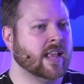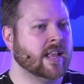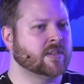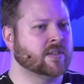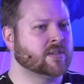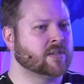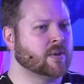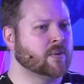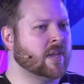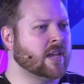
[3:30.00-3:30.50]

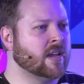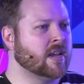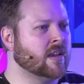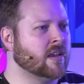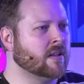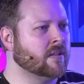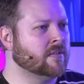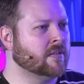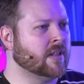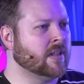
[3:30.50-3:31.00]
And so
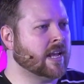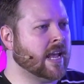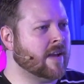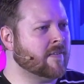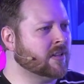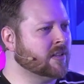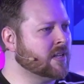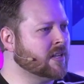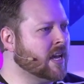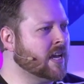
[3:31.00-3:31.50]
they
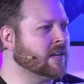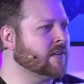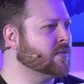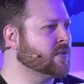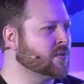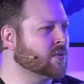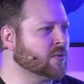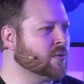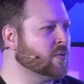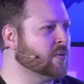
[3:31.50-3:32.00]
have a lot of
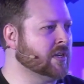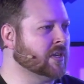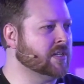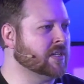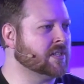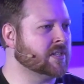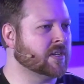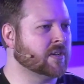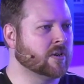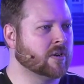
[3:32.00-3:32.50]

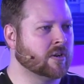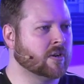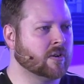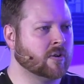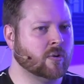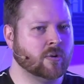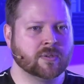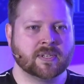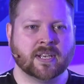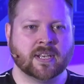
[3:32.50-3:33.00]
stories in
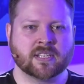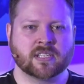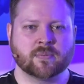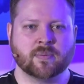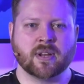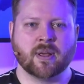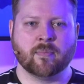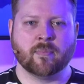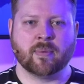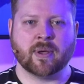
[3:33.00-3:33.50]
our Old
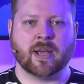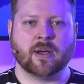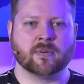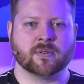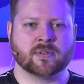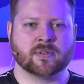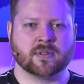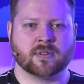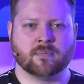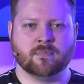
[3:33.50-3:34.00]
Testament
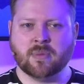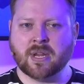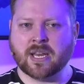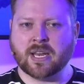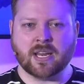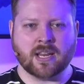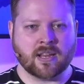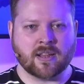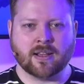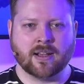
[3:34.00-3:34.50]
about
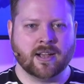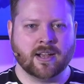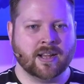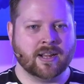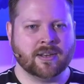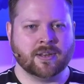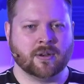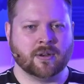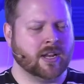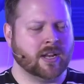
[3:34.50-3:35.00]
meeting
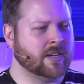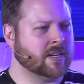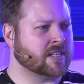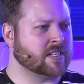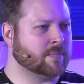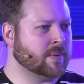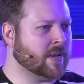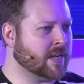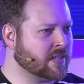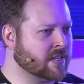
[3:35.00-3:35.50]
God in
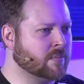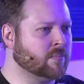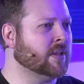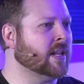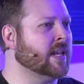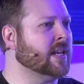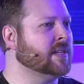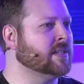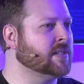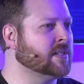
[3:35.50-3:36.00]
unexpected
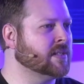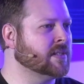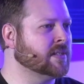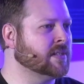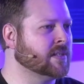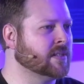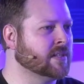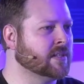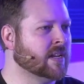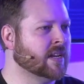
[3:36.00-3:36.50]

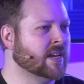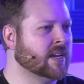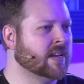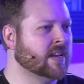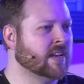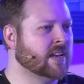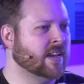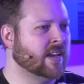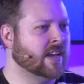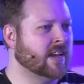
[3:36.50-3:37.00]
places,
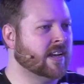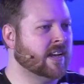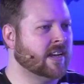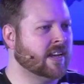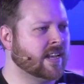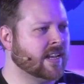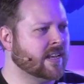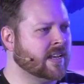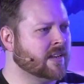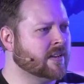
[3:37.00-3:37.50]

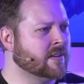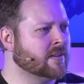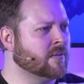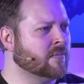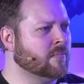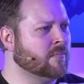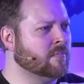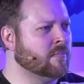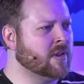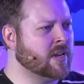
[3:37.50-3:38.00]
and
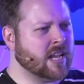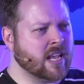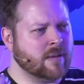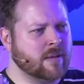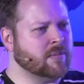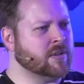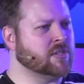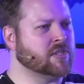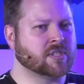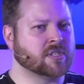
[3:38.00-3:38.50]
many
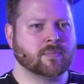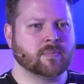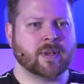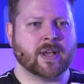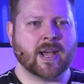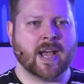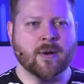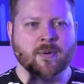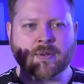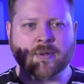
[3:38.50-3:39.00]
images
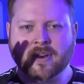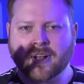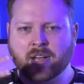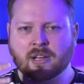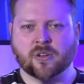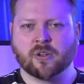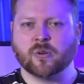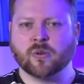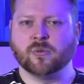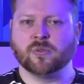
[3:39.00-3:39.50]
about how
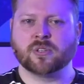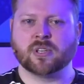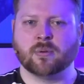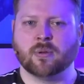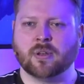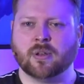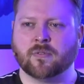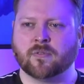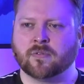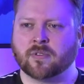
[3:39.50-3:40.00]
God goes
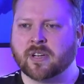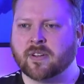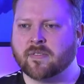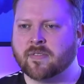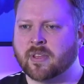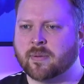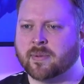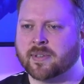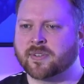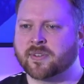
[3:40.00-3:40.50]
in front
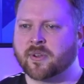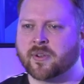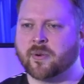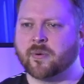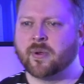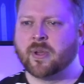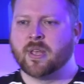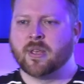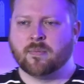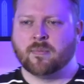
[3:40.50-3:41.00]
of them. And
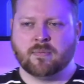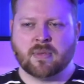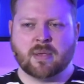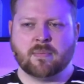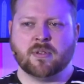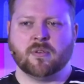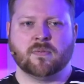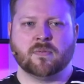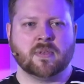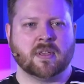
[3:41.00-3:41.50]
so
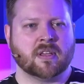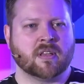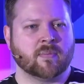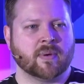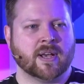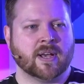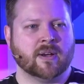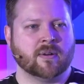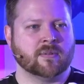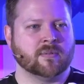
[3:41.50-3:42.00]
maybe you think
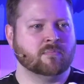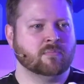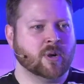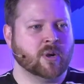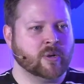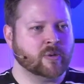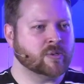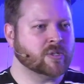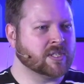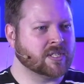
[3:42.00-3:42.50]
about
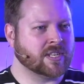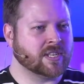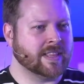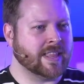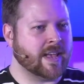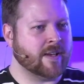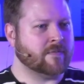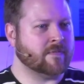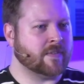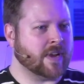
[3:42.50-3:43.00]
Moses
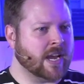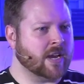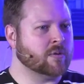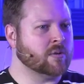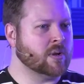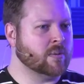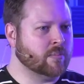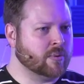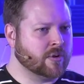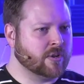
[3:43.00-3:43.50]
and that
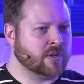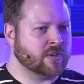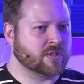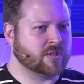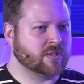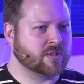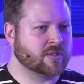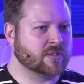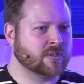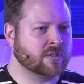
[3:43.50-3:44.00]
fiery
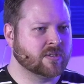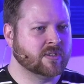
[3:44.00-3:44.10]
bush,